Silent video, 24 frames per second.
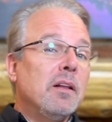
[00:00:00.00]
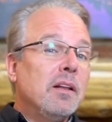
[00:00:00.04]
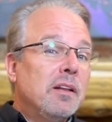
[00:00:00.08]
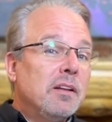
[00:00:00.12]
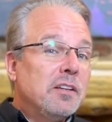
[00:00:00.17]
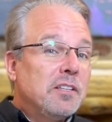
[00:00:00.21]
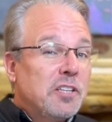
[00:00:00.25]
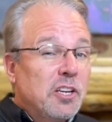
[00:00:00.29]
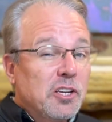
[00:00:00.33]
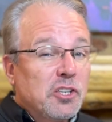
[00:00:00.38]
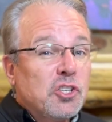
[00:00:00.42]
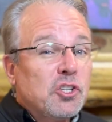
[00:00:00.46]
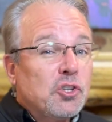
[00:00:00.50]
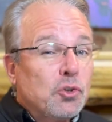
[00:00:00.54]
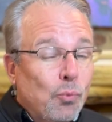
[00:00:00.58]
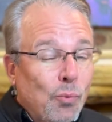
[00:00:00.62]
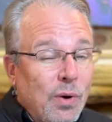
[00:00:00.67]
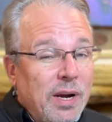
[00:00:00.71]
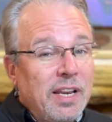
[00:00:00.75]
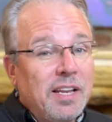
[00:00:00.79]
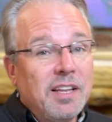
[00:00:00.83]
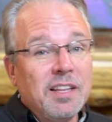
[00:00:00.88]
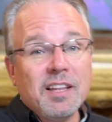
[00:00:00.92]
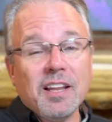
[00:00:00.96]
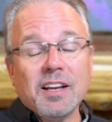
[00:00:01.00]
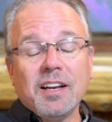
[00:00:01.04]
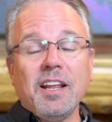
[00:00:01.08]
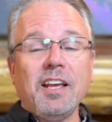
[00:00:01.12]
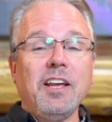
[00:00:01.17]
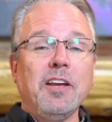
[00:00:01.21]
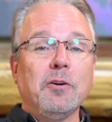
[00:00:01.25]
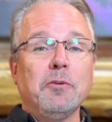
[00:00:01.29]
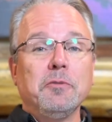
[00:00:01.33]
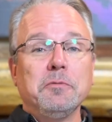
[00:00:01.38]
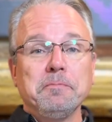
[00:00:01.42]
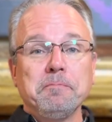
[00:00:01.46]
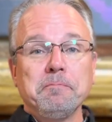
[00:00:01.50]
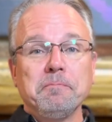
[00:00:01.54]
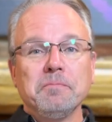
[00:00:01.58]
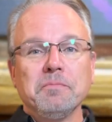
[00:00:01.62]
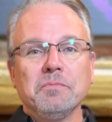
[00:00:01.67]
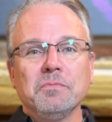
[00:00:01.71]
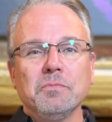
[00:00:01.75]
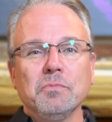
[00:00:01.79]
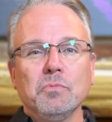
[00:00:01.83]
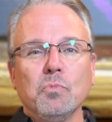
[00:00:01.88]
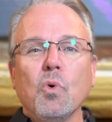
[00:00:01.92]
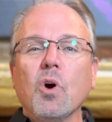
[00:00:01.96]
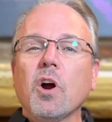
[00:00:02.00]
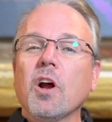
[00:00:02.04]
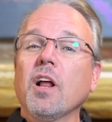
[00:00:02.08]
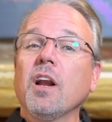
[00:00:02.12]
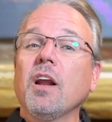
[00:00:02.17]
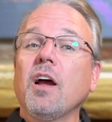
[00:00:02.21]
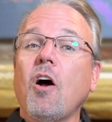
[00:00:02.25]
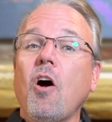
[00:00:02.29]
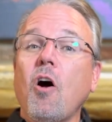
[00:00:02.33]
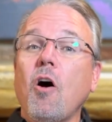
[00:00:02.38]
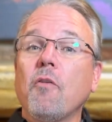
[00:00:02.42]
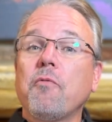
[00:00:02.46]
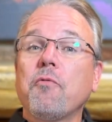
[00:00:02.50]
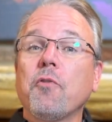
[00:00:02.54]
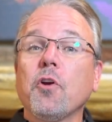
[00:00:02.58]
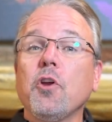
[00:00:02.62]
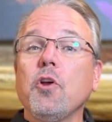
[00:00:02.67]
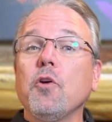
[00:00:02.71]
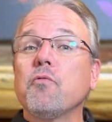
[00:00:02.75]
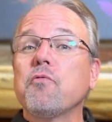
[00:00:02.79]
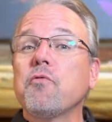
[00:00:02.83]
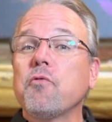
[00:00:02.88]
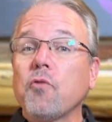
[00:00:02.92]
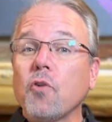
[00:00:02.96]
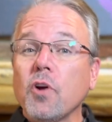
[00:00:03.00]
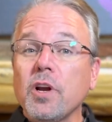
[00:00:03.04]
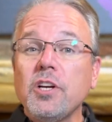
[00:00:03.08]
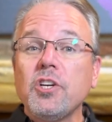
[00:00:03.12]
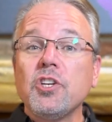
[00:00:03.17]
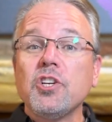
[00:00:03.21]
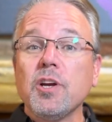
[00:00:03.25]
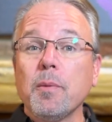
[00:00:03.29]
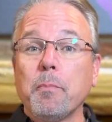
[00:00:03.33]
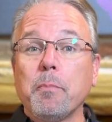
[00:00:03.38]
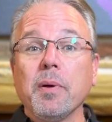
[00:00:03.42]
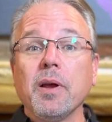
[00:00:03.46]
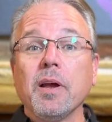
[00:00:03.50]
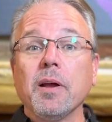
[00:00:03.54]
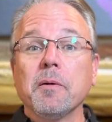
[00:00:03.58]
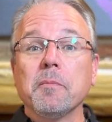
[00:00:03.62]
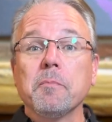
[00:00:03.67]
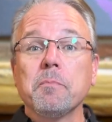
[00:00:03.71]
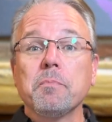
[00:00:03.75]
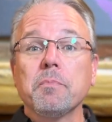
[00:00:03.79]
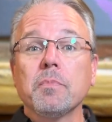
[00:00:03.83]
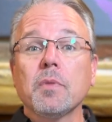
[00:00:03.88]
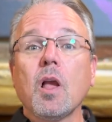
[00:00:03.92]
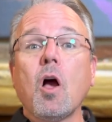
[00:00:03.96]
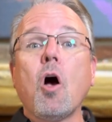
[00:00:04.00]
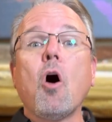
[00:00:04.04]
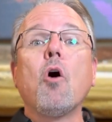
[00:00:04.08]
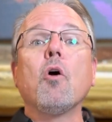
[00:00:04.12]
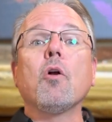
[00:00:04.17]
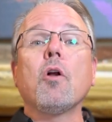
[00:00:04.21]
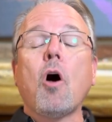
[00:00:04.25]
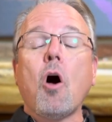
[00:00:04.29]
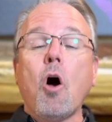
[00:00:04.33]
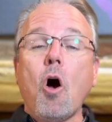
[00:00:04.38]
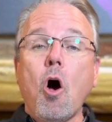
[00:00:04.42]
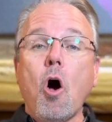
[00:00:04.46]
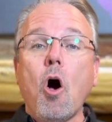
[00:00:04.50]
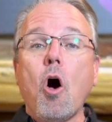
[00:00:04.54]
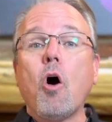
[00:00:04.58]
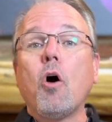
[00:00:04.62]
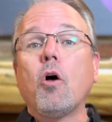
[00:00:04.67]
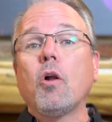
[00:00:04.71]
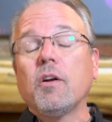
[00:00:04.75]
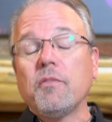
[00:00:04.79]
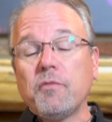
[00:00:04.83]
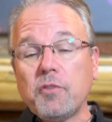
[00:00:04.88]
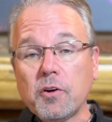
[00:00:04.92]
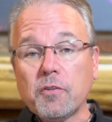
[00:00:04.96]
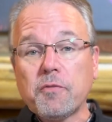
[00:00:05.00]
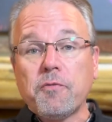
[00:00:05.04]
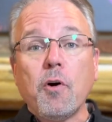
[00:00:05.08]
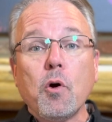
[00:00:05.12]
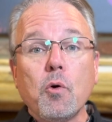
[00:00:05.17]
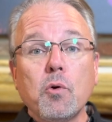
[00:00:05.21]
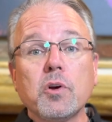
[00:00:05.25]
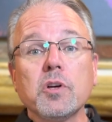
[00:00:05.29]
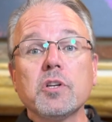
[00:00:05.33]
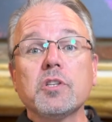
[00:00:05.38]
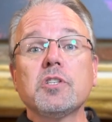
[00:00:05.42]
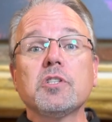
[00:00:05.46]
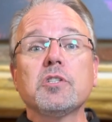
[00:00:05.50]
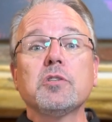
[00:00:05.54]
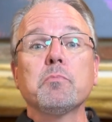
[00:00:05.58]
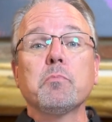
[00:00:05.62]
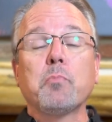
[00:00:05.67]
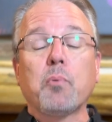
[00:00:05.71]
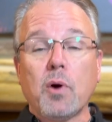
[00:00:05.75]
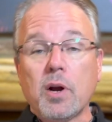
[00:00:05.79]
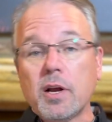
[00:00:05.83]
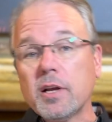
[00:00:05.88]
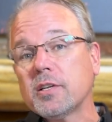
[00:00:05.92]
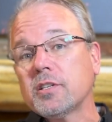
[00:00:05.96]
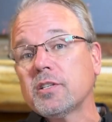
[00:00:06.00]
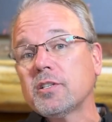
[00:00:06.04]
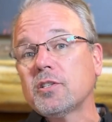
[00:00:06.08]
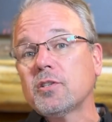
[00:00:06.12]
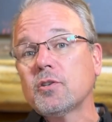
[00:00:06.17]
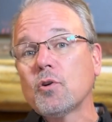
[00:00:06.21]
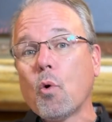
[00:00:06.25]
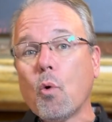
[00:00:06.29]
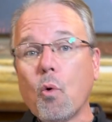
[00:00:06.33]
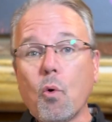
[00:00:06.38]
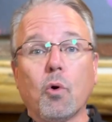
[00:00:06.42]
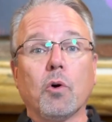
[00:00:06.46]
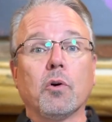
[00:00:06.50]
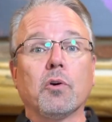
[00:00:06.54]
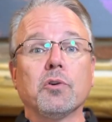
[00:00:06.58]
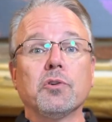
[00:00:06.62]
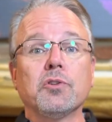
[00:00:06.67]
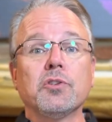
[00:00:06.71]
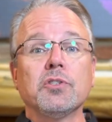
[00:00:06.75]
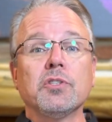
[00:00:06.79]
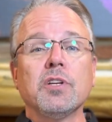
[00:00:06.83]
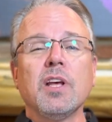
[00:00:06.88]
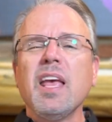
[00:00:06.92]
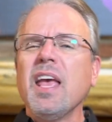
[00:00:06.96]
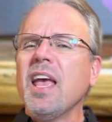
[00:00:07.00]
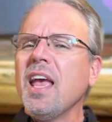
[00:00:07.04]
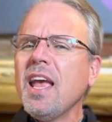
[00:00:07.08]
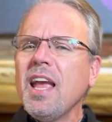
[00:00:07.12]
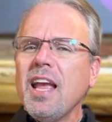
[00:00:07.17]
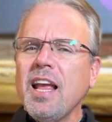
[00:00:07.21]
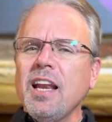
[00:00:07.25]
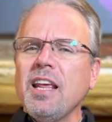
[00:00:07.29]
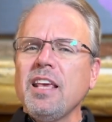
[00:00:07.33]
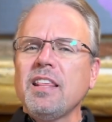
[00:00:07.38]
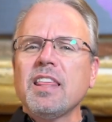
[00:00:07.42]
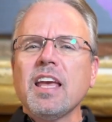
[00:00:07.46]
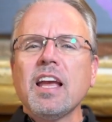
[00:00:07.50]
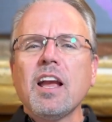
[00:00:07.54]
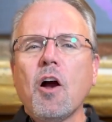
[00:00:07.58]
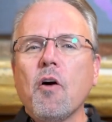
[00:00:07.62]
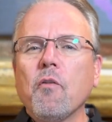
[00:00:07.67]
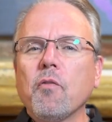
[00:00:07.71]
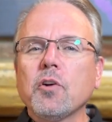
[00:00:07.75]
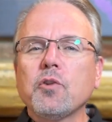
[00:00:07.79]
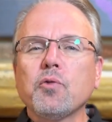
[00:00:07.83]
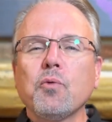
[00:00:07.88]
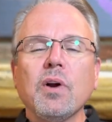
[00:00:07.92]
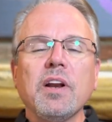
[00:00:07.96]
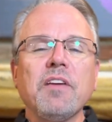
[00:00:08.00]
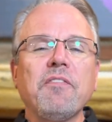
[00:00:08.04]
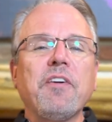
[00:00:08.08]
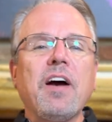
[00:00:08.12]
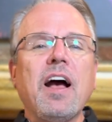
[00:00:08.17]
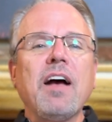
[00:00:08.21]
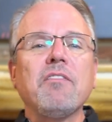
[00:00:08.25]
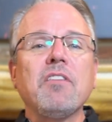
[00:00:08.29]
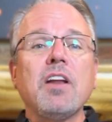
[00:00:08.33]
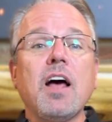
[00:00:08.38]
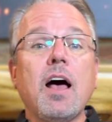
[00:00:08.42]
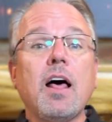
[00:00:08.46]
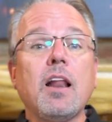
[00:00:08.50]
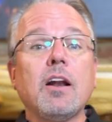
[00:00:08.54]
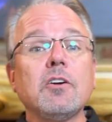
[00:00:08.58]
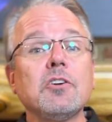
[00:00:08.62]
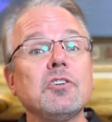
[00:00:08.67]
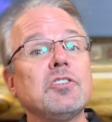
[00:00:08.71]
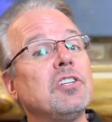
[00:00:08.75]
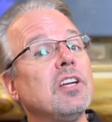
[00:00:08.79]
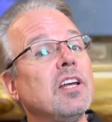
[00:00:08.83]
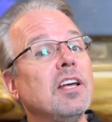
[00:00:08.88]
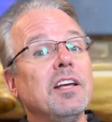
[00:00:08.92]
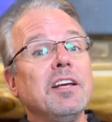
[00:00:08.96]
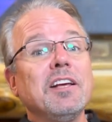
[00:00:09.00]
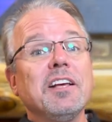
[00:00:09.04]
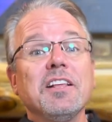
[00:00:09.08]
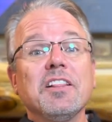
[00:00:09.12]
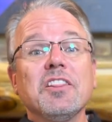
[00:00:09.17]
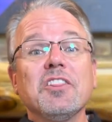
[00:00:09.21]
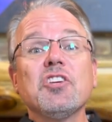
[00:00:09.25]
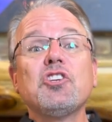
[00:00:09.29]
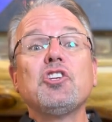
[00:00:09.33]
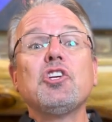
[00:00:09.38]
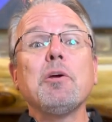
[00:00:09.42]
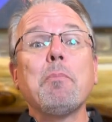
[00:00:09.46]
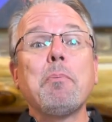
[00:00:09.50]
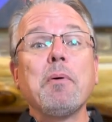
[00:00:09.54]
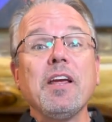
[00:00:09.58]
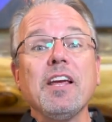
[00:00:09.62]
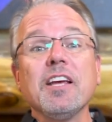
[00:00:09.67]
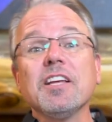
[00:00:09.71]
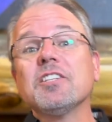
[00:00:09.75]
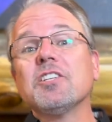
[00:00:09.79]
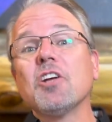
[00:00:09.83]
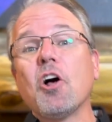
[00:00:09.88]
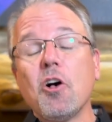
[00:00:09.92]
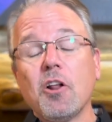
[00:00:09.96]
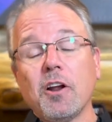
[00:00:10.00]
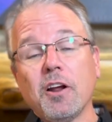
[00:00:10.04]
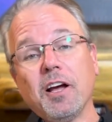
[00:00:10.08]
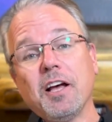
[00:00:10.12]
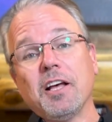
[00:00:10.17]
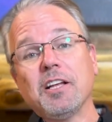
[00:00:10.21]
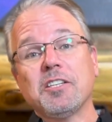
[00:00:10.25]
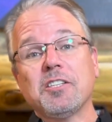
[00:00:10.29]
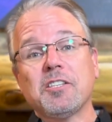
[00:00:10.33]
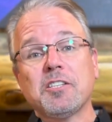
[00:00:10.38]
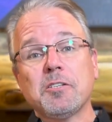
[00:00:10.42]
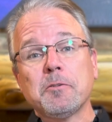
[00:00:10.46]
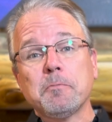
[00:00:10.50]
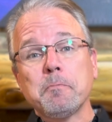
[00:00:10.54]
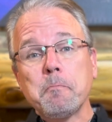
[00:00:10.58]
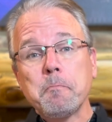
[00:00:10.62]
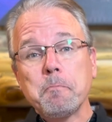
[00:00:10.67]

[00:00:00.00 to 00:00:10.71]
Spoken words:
To sweeten the deal, we're going to offer you free shipping on all of your Focus Press orders. Anything over $25, the shipping is on us.